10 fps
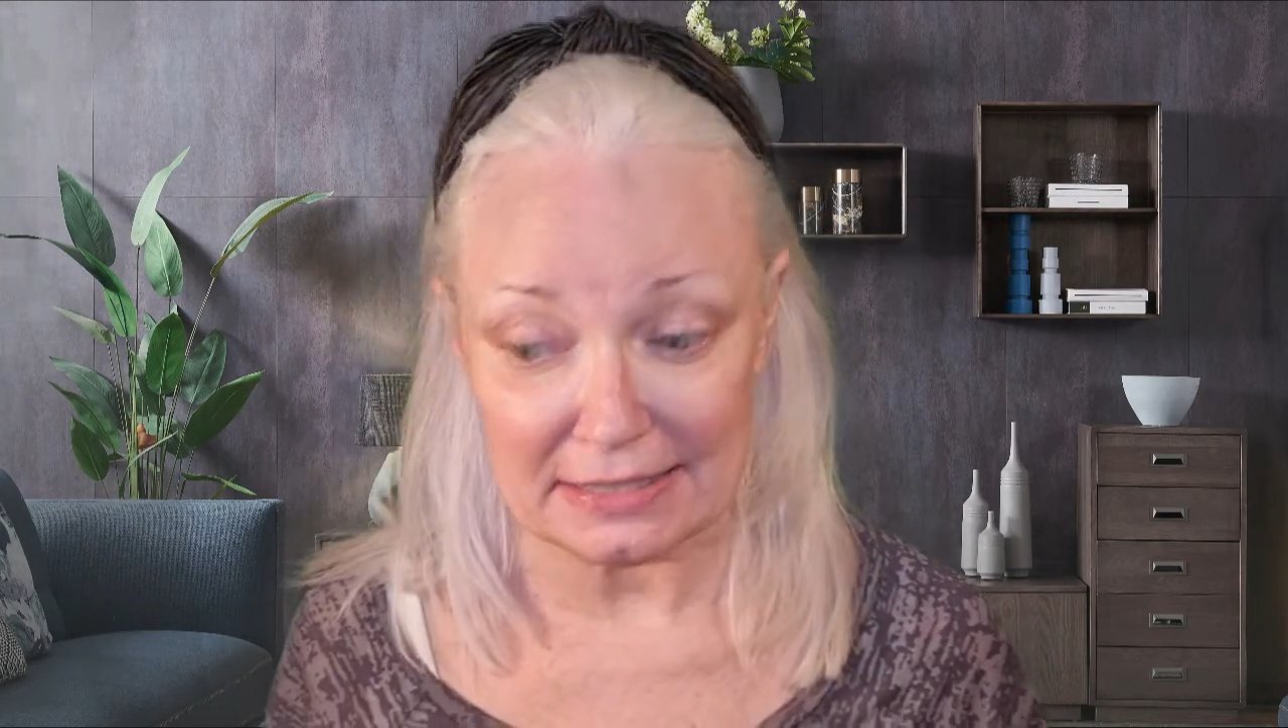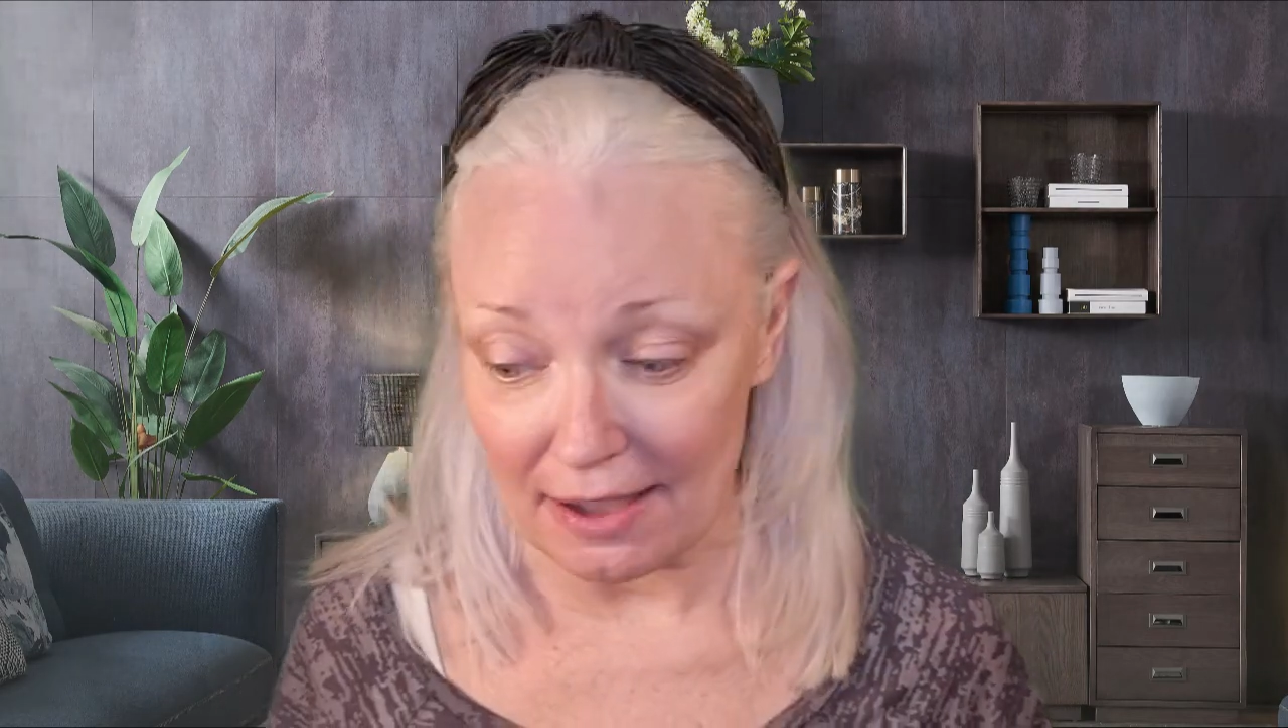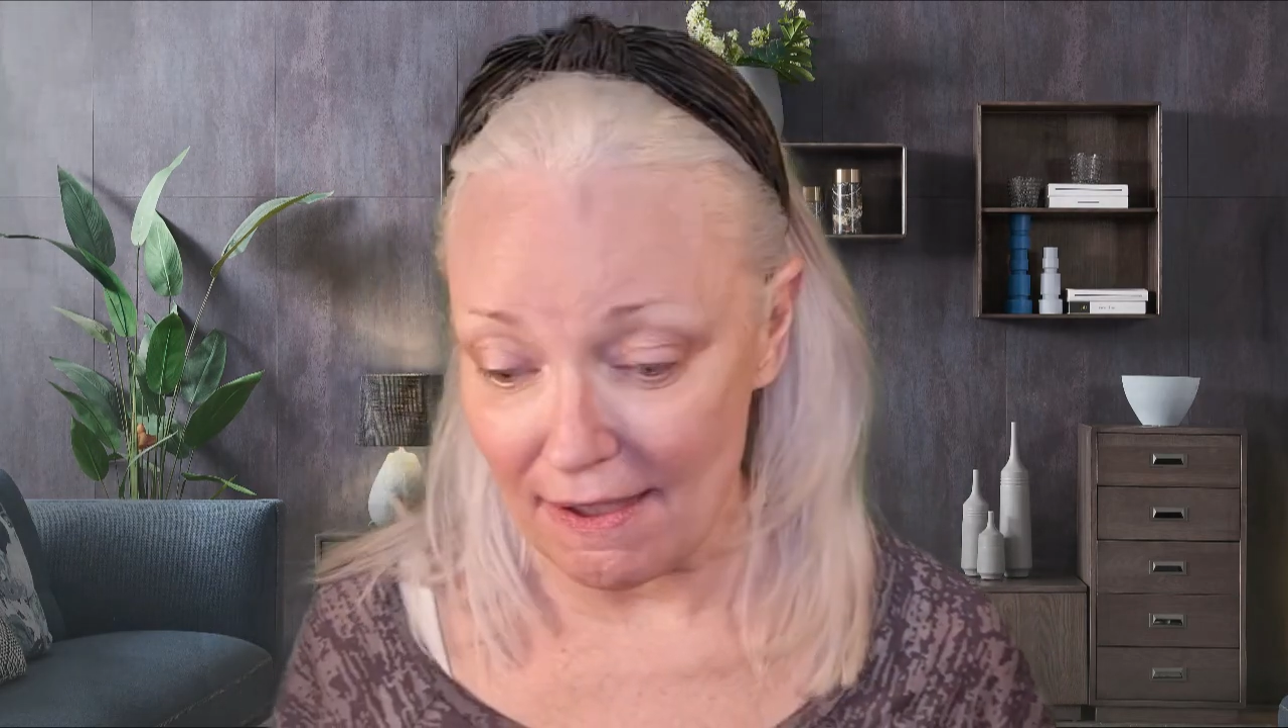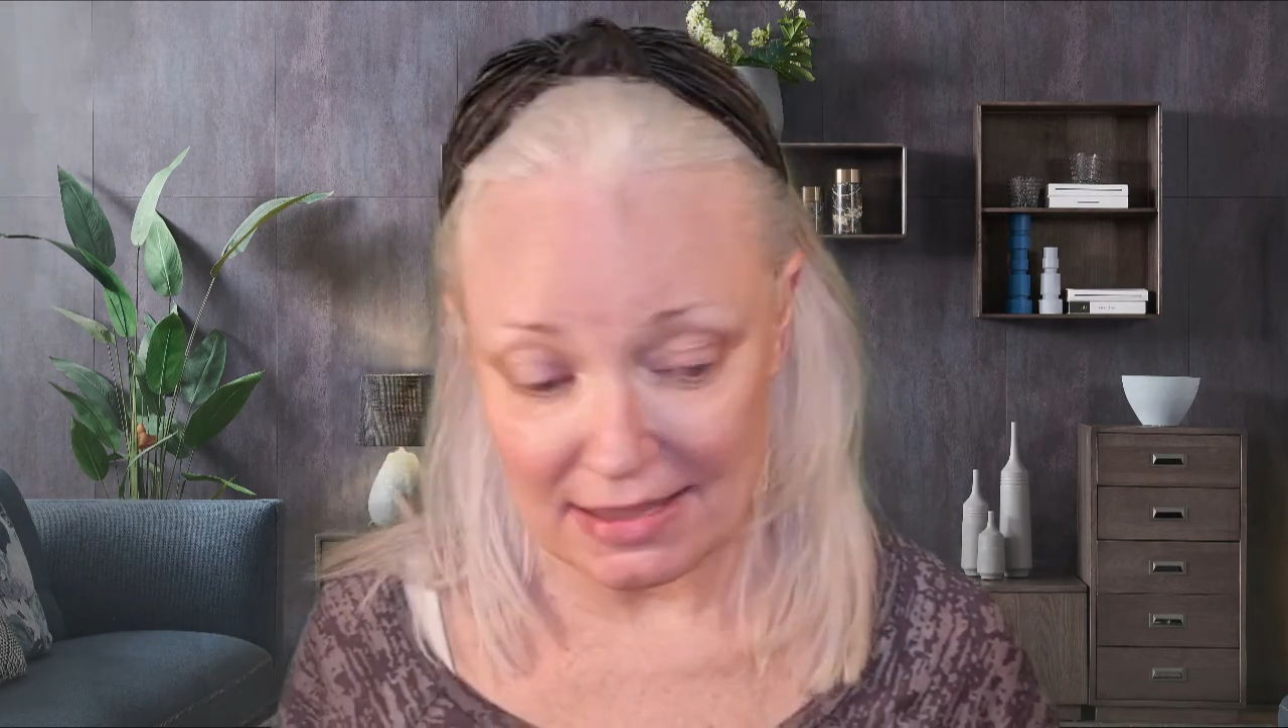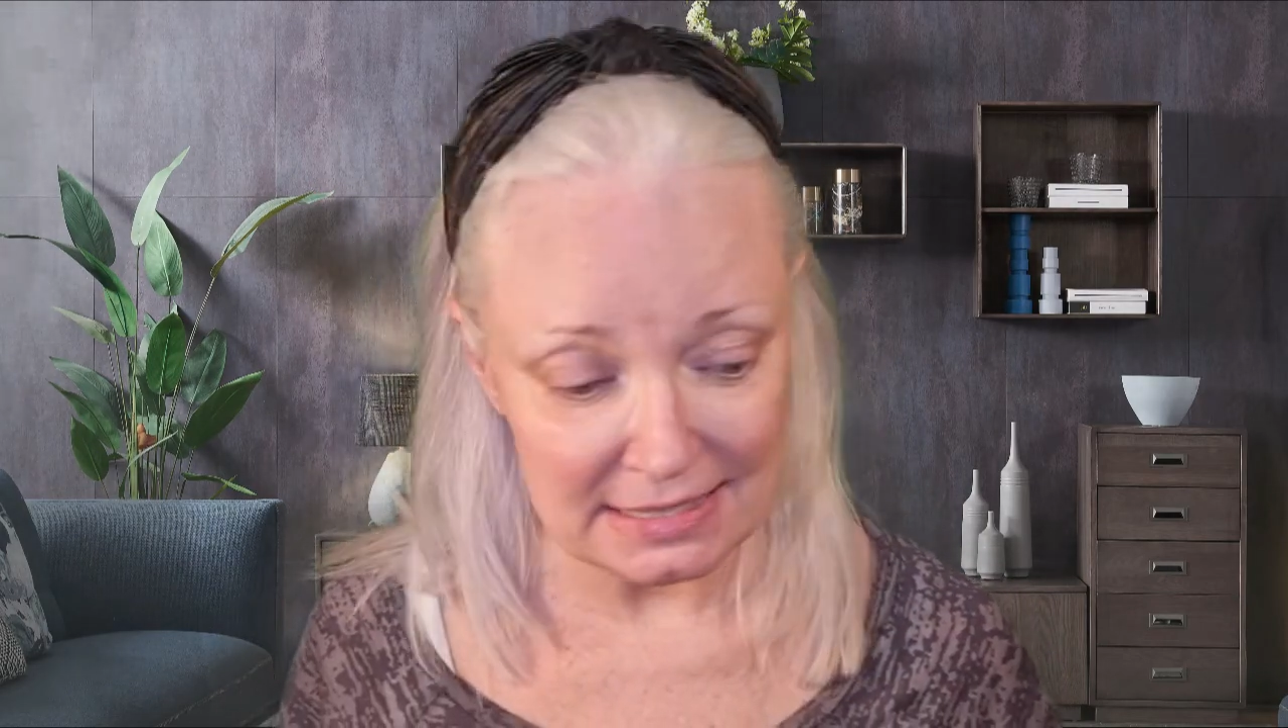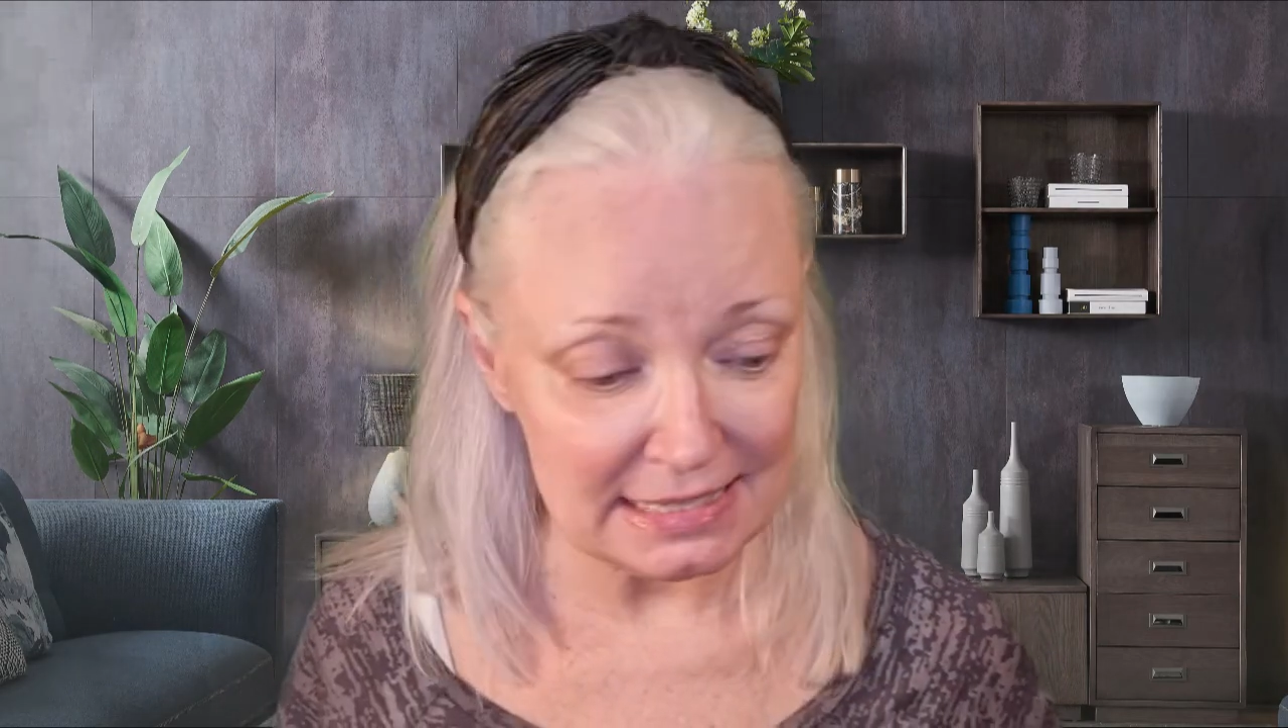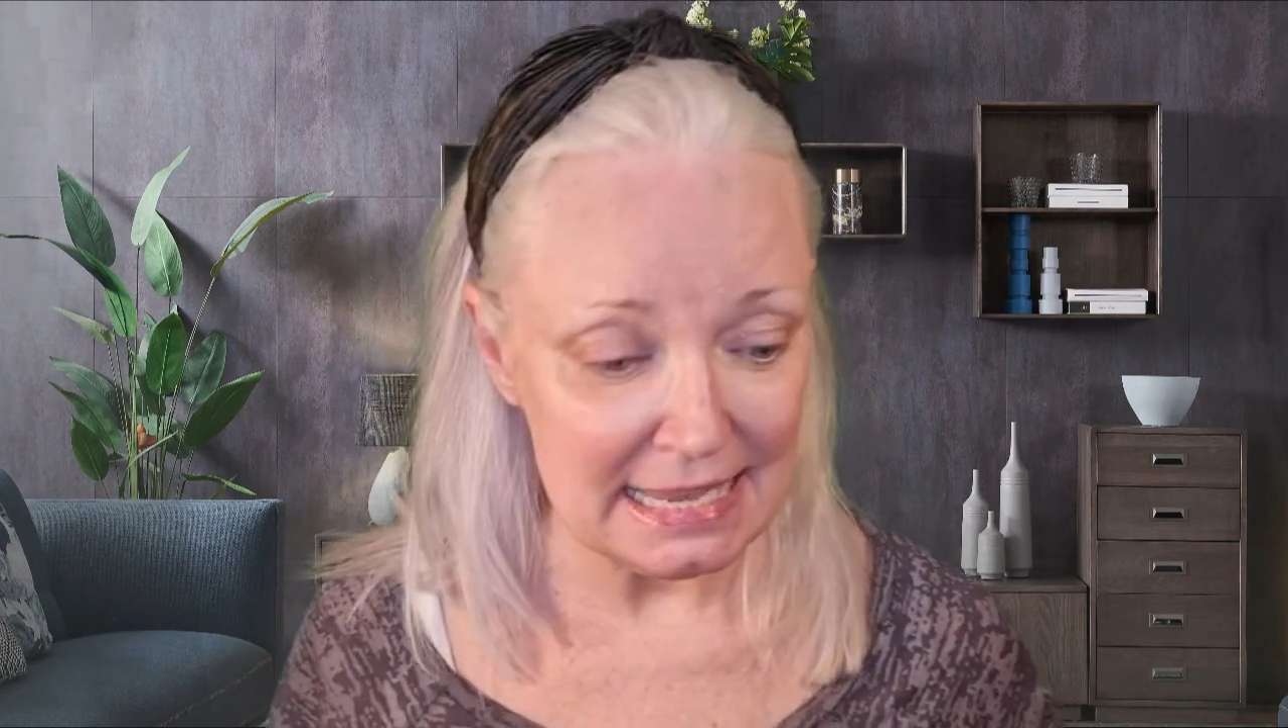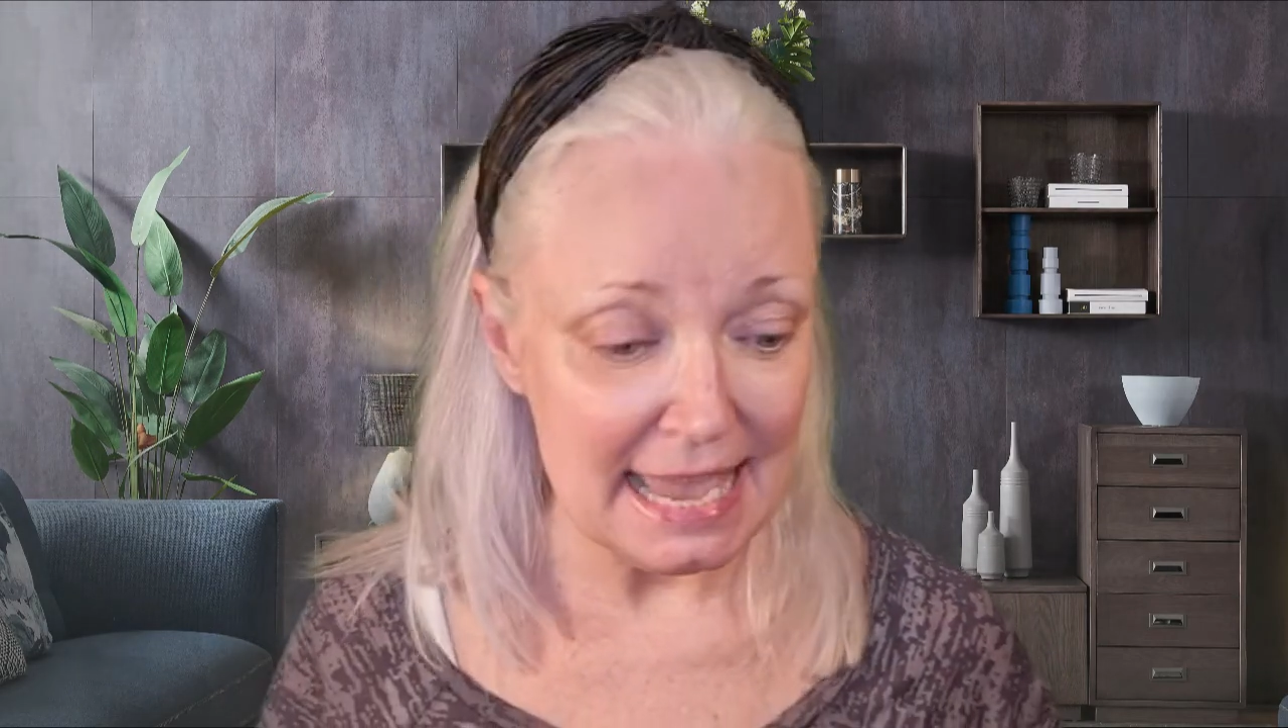got,